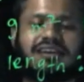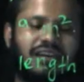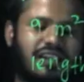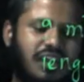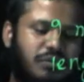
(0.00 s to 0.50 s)

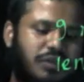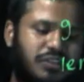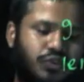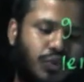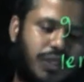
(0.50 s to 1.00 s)
9
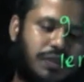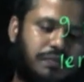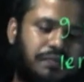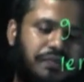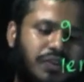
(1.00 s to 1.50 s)
meters square.
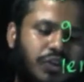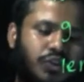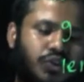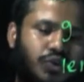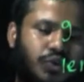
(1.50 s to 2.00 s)

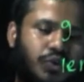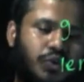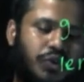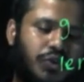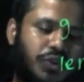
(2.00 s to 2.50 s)

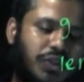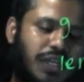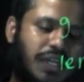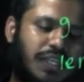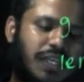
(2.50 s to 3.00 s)
So
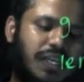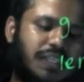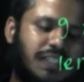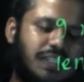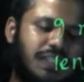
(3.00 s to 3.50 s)
area
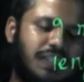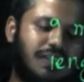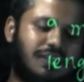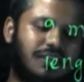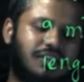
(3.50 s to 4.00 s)
is
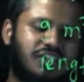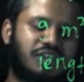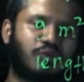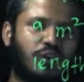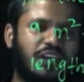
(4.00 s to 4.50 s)

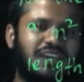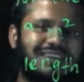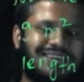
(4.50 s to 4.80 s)
symbolic,